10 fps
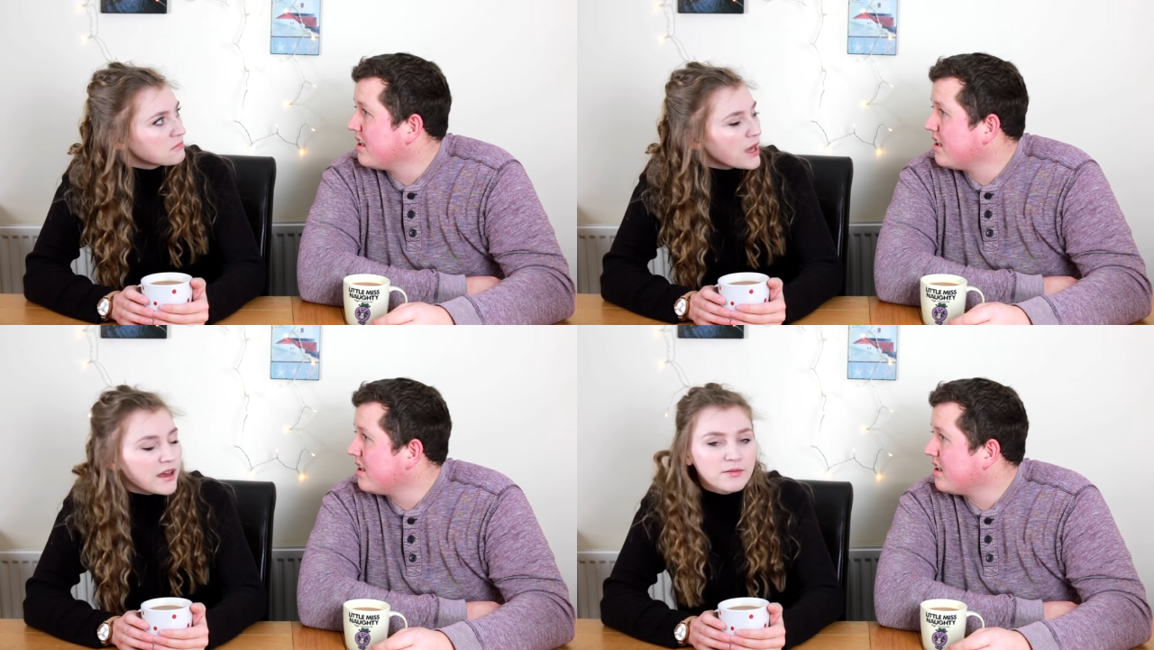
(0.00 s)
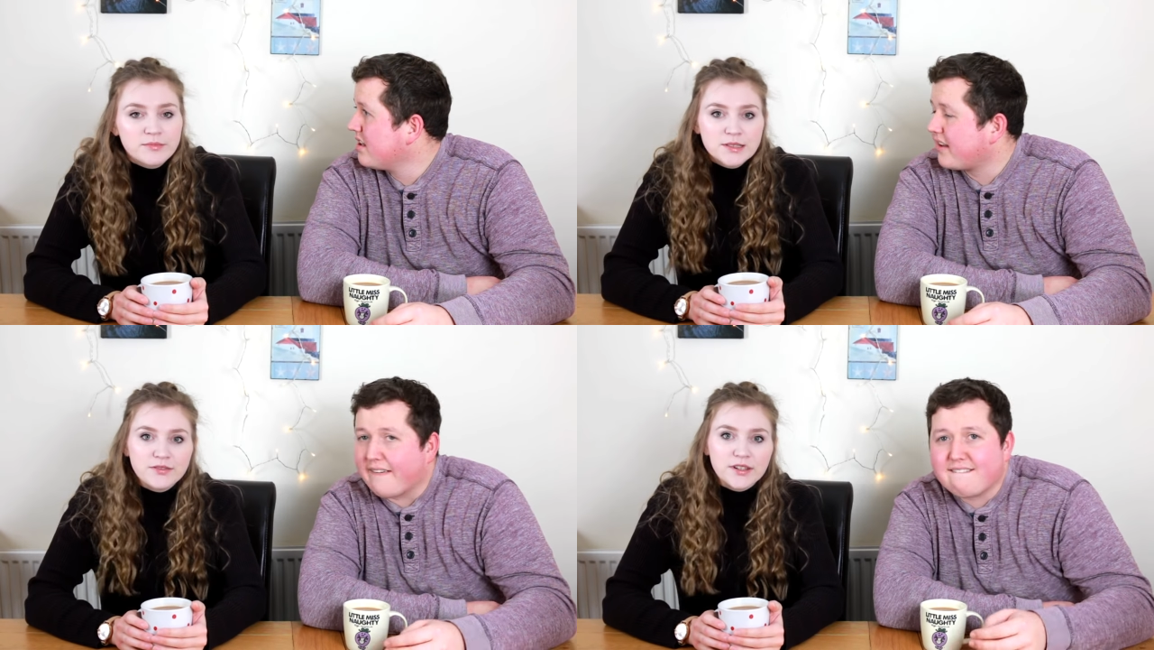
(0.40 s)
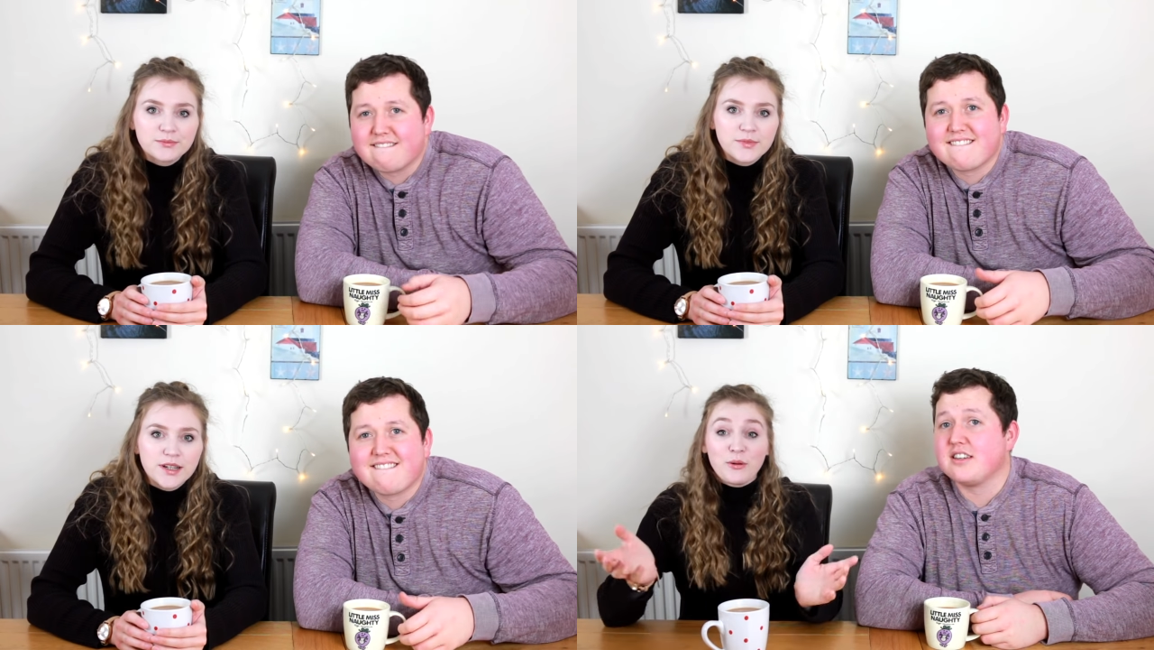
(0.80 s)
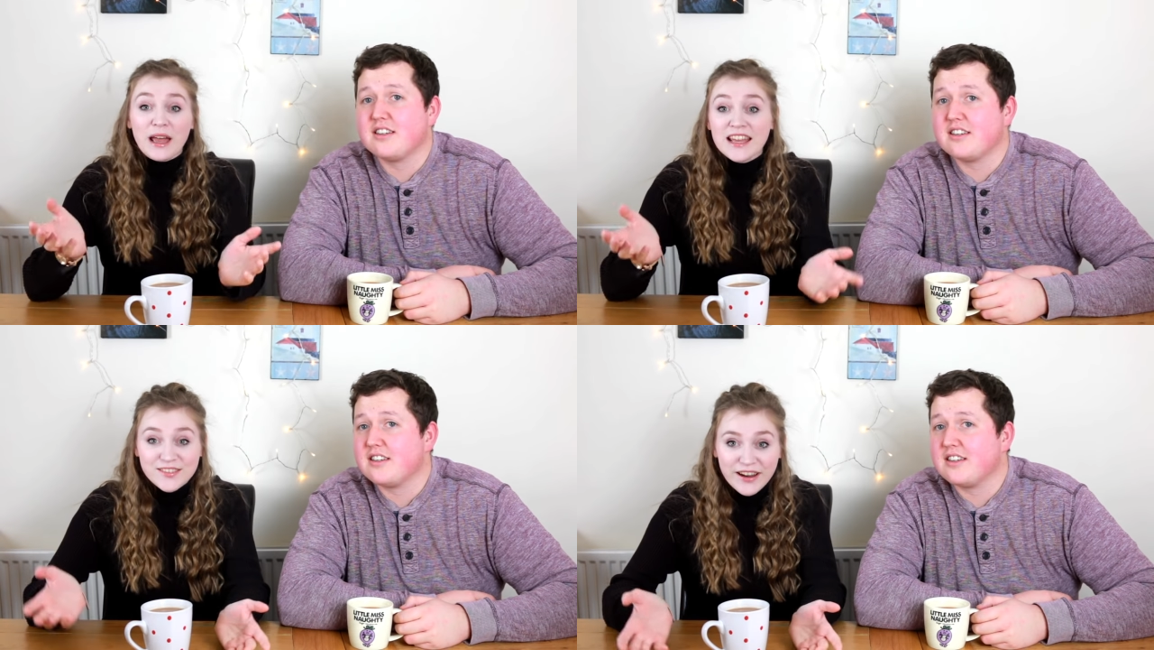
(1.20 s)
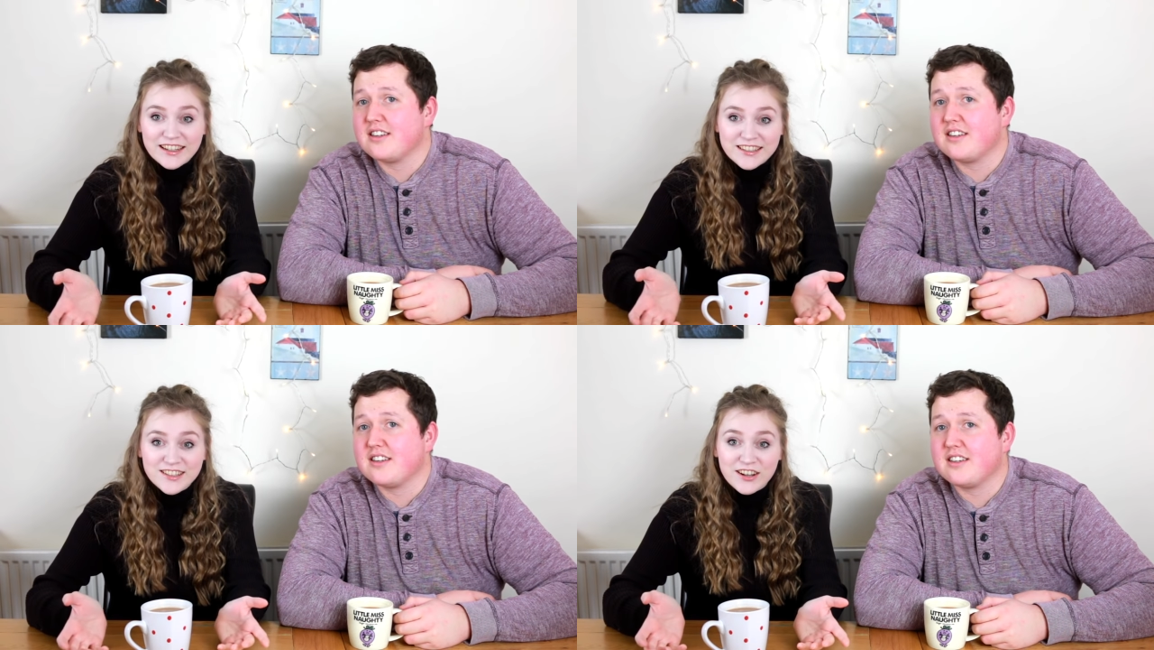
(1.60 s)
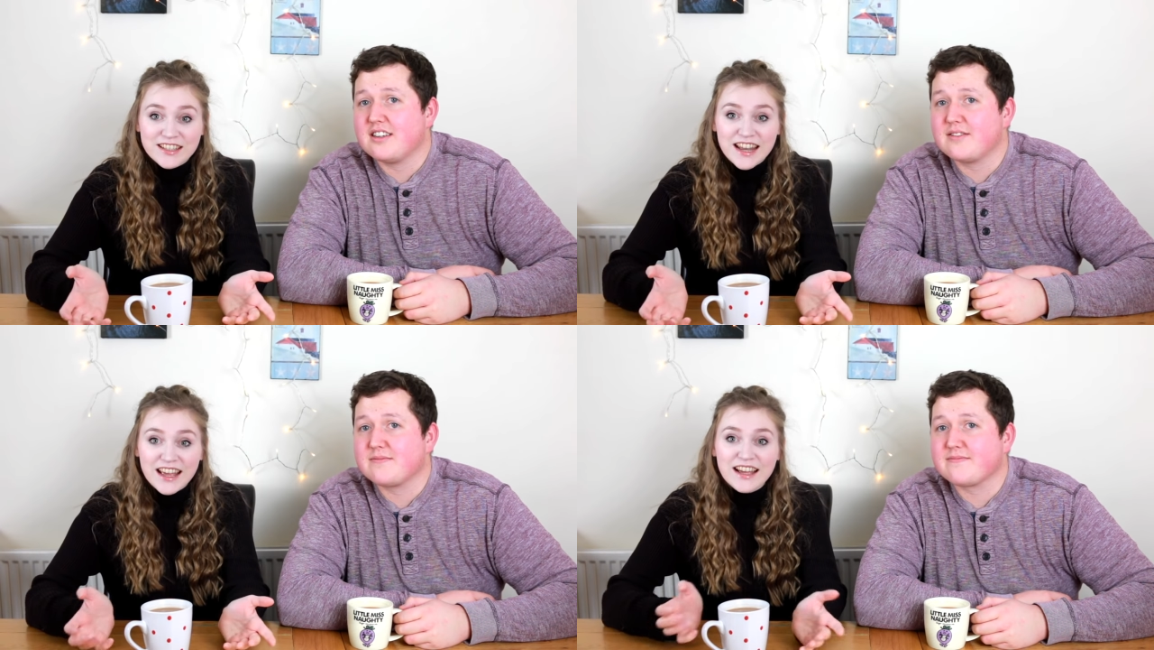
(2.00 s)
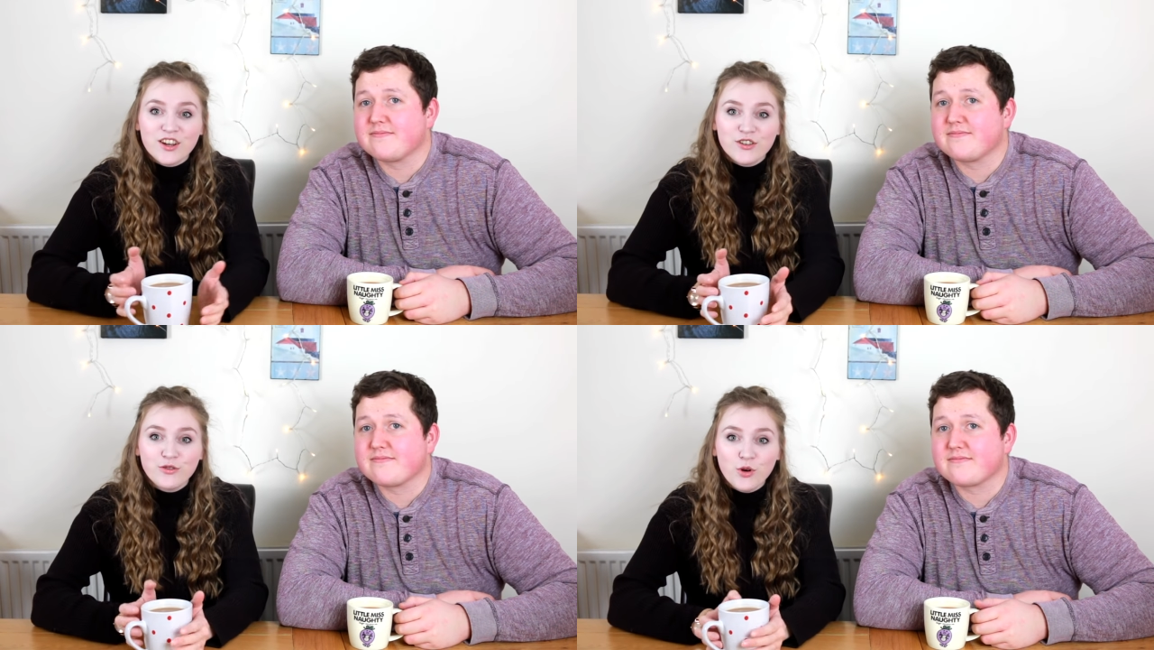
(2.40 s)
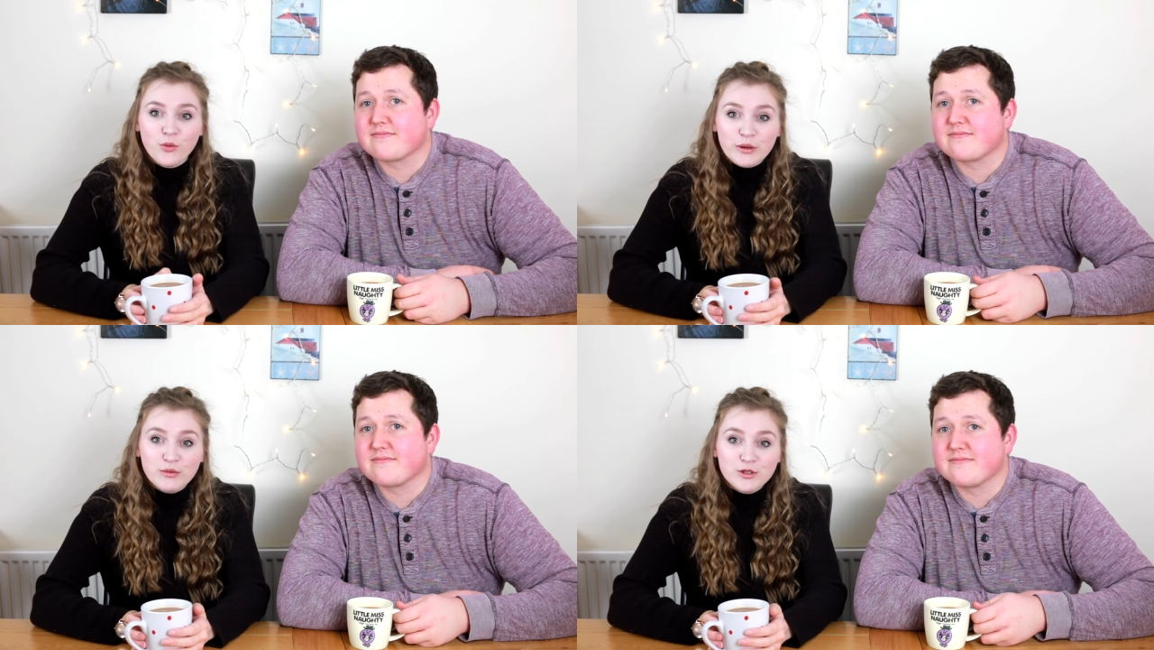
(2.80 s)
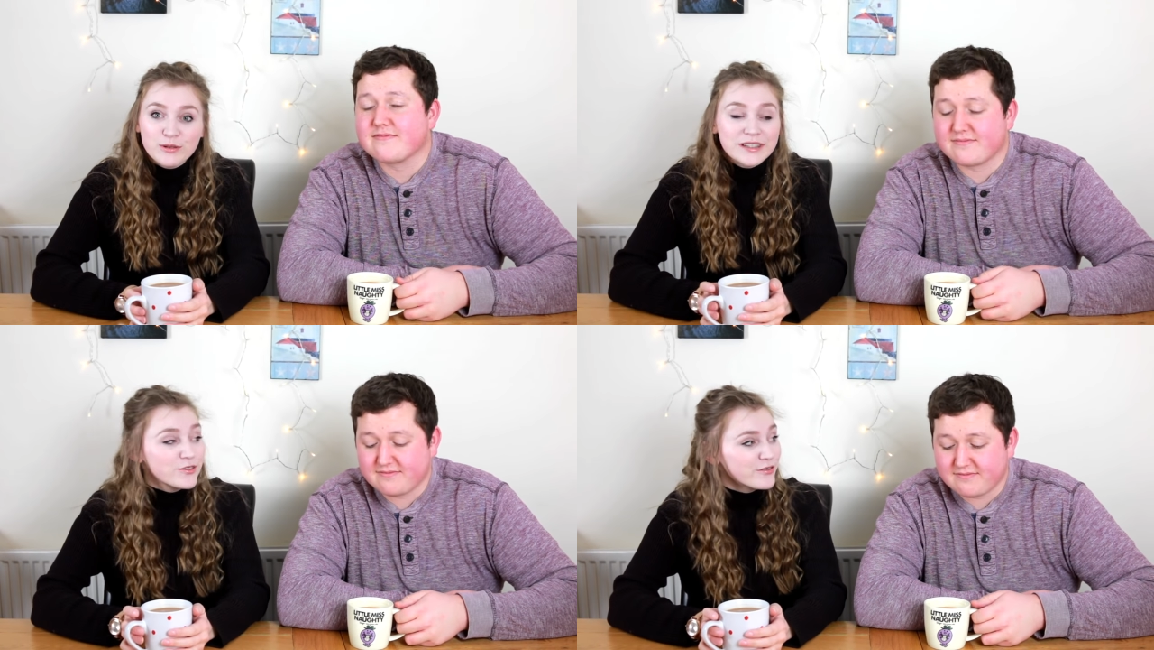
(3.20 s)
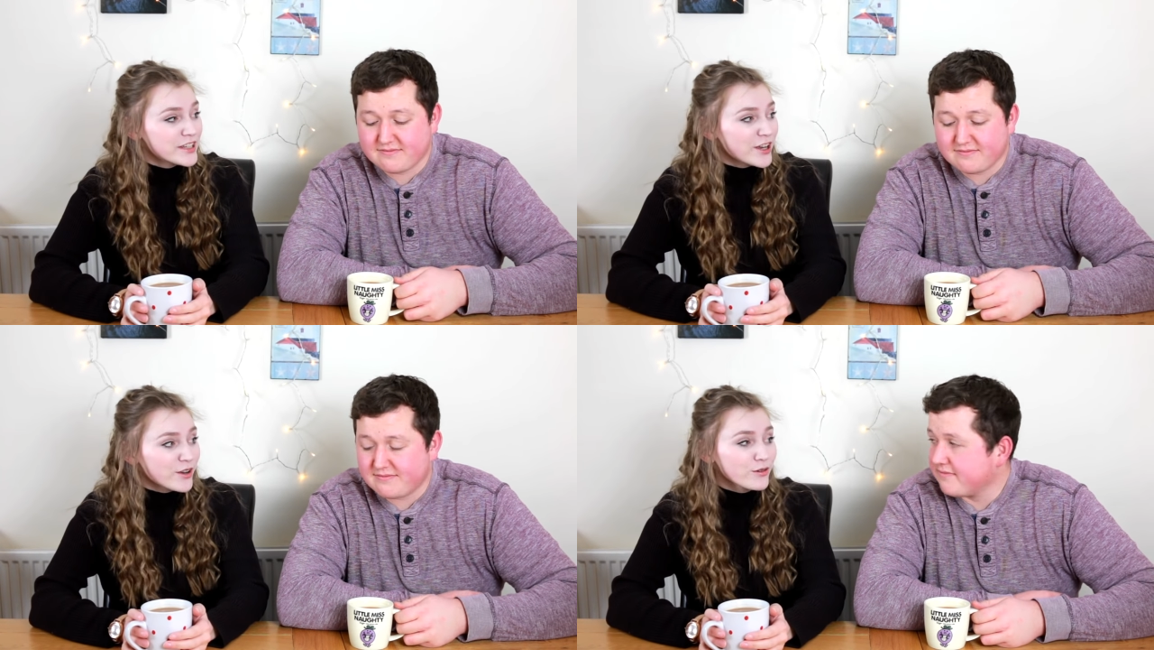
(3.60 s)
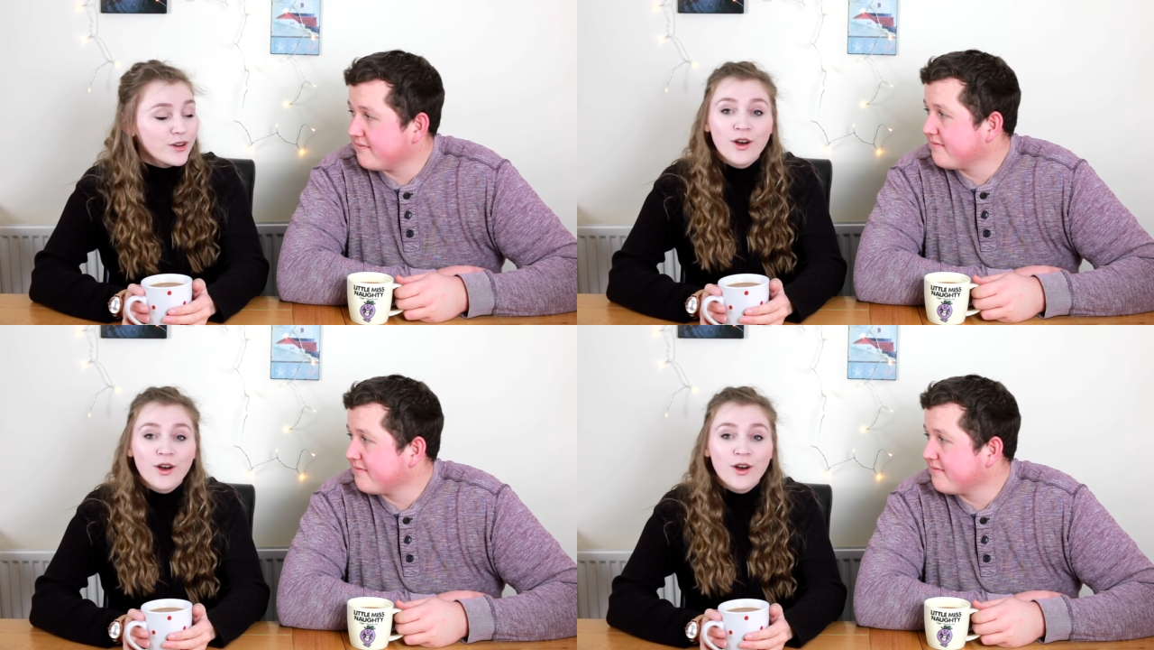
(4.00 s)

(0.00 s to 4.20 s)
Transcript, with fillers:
Speaker 1: Yeah. yeah. So it's Valentine's Day, and I thought we would do a little video